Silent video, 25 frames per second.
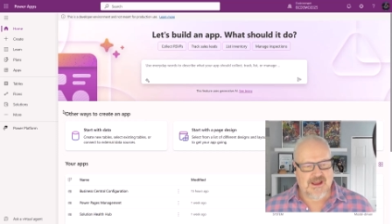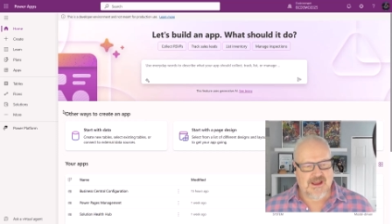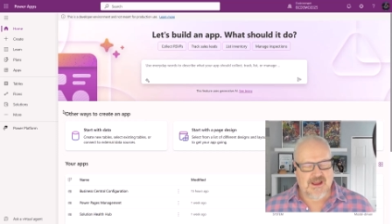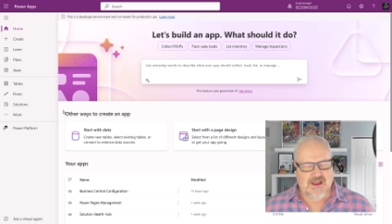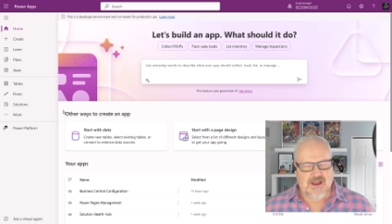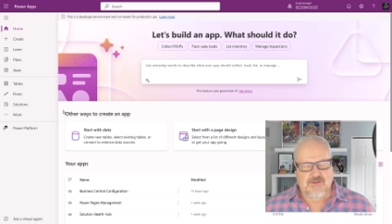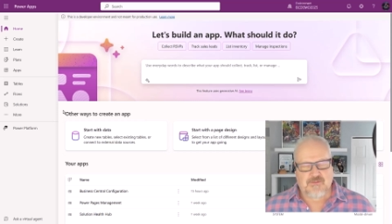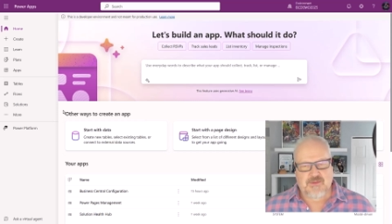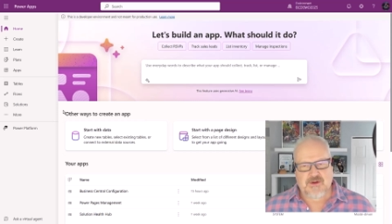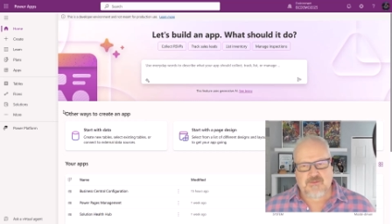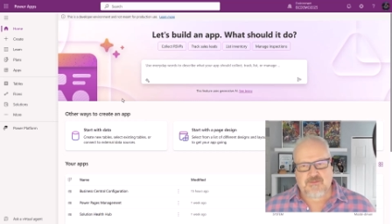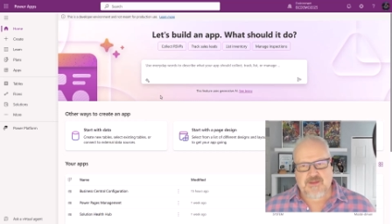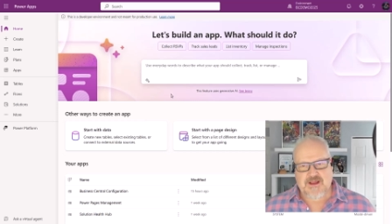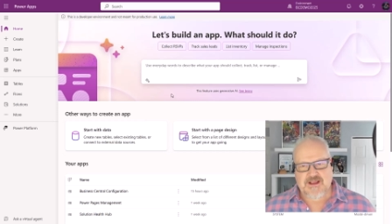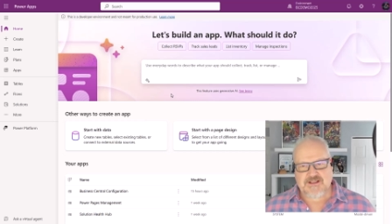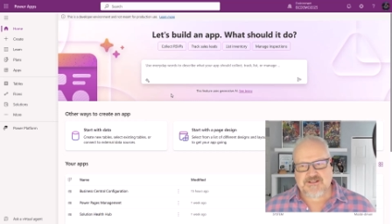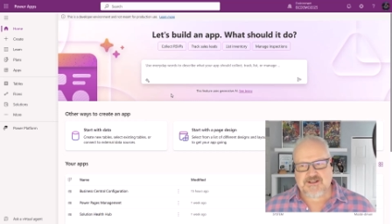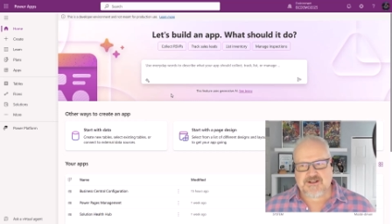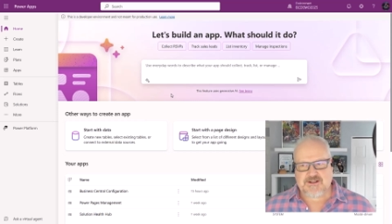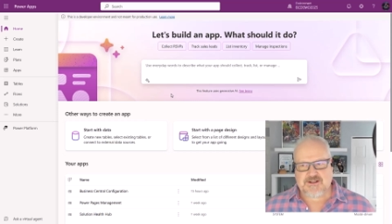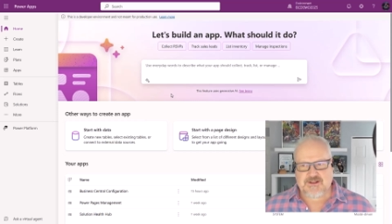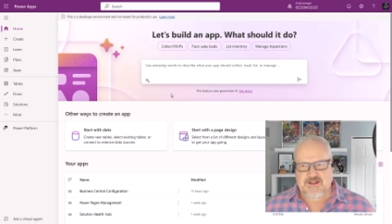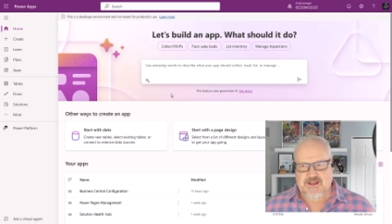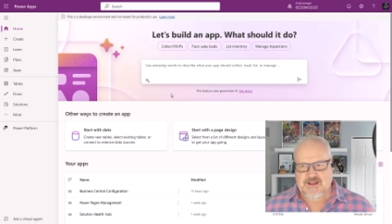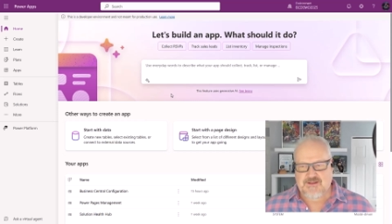But
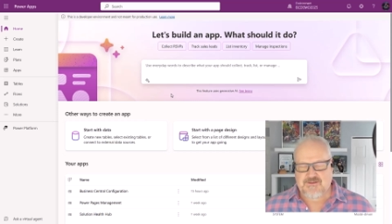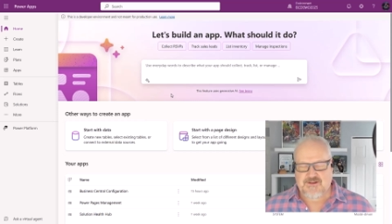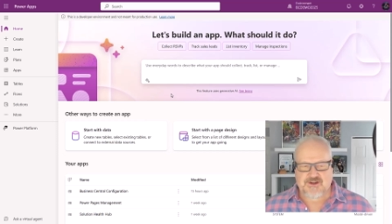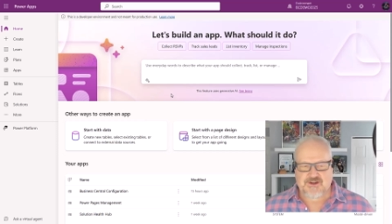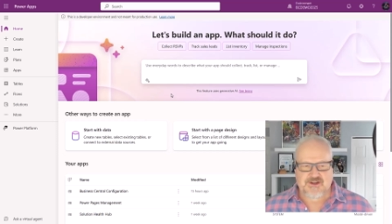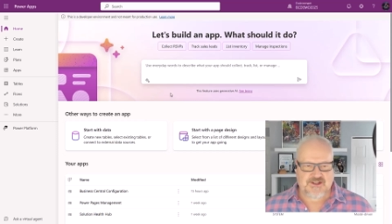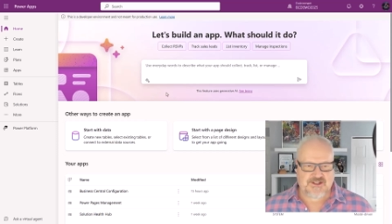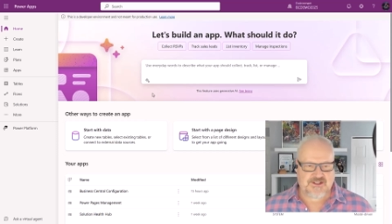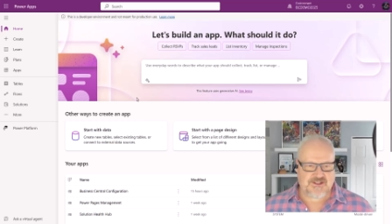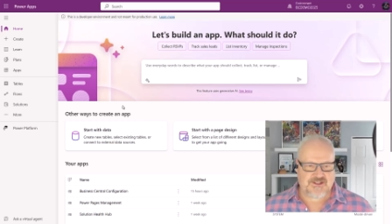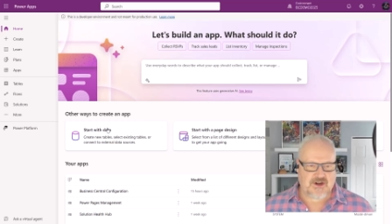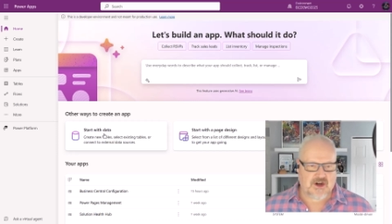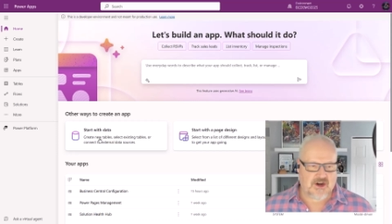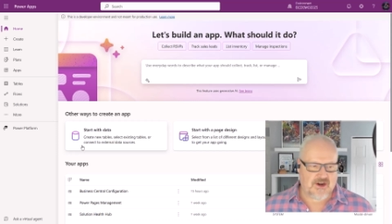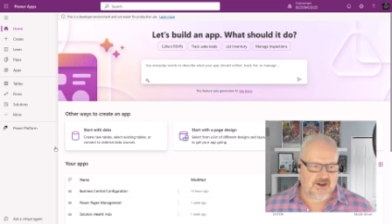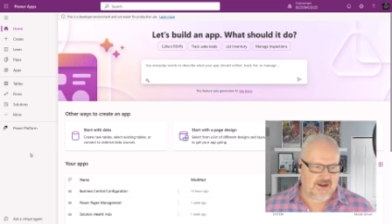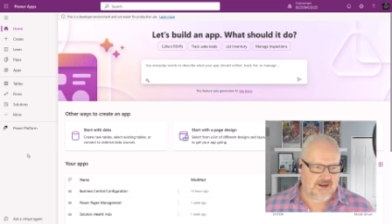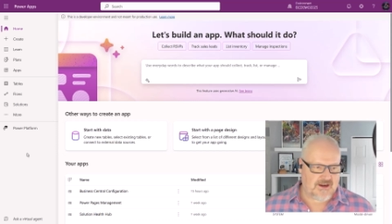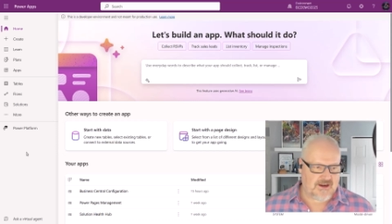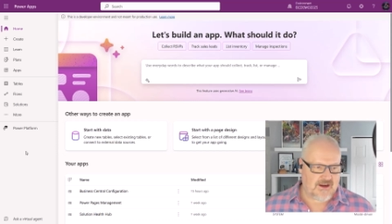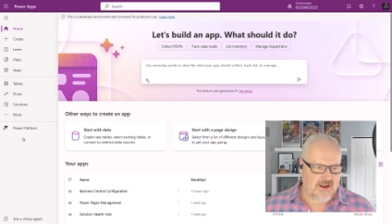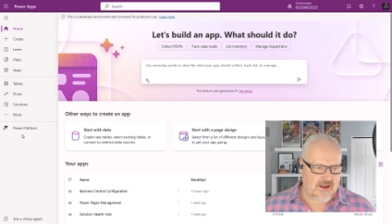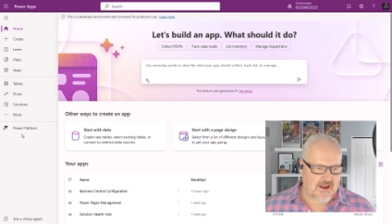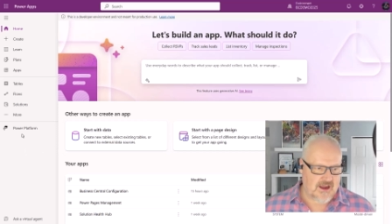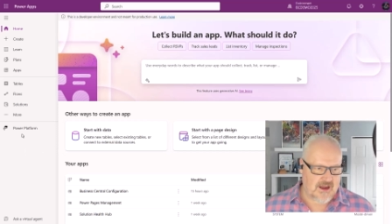basically, if you're just
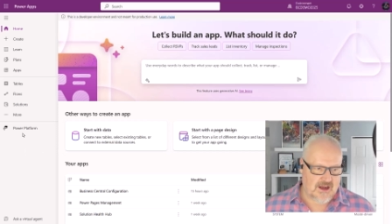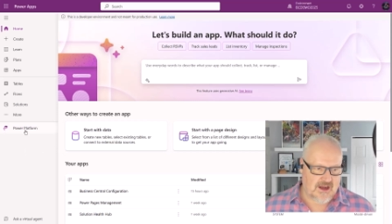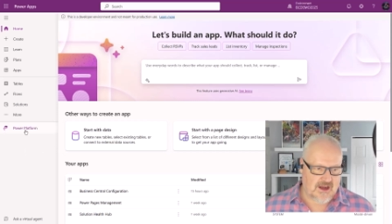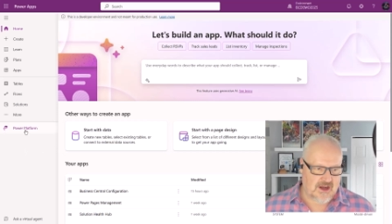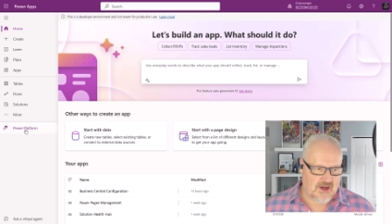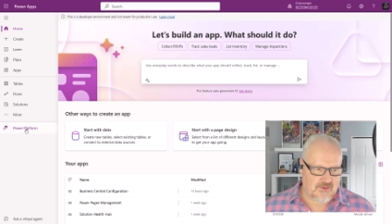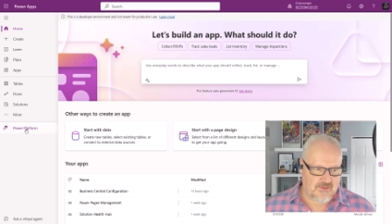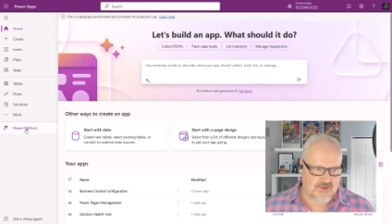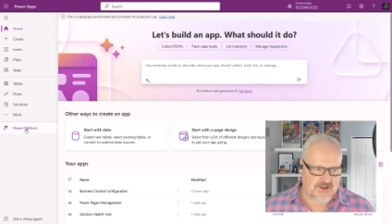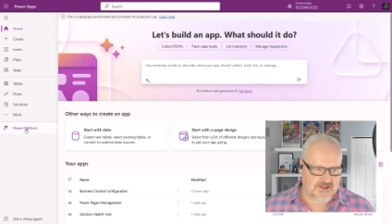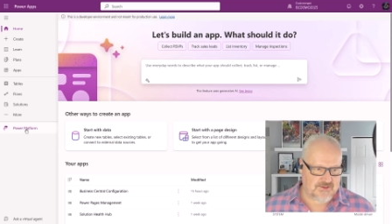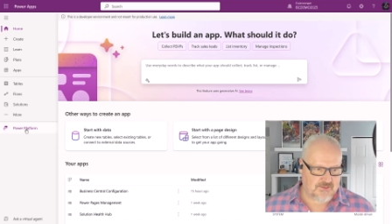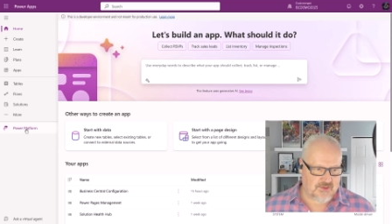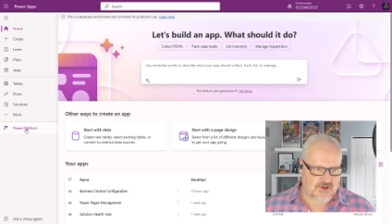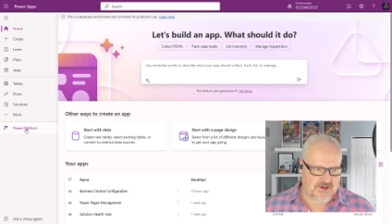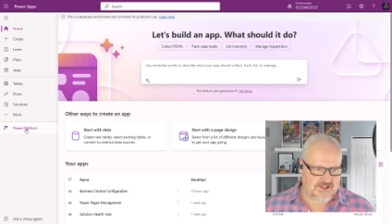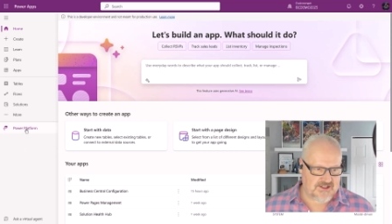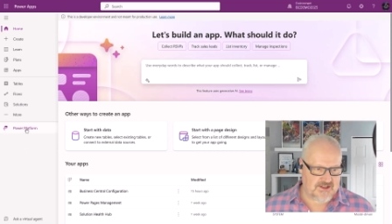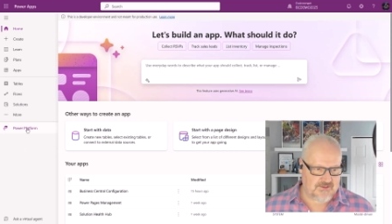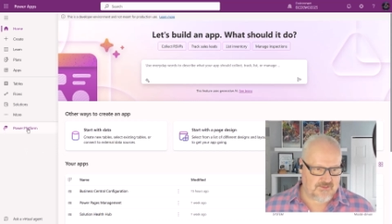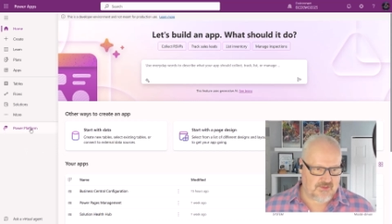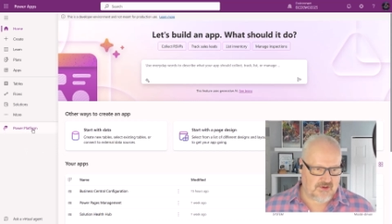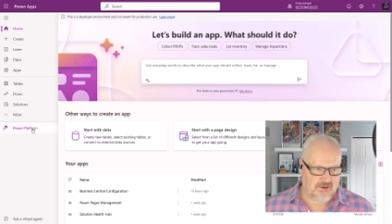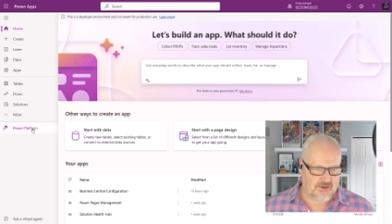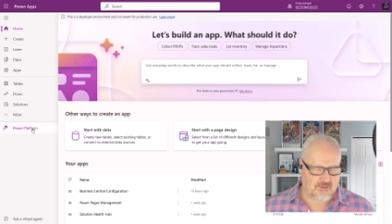starting, it's pretty
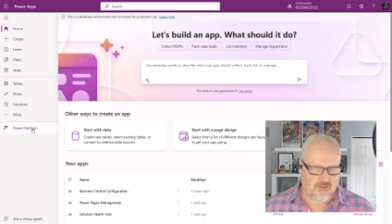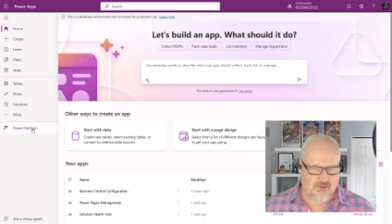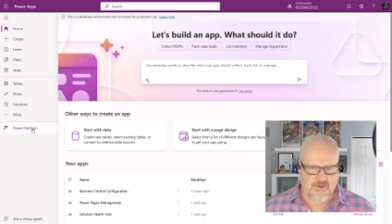simple.